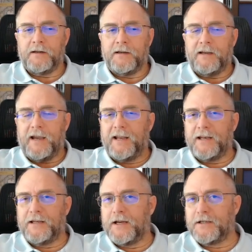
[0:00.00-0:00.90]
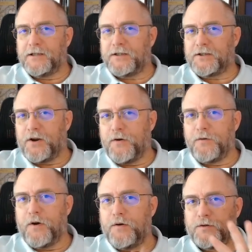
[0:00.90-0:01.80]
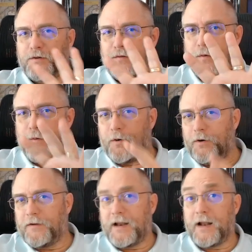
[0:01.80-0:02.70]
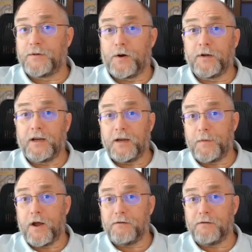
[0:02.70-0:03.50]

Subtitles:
And it doesn't show those 4 that I'm talking about.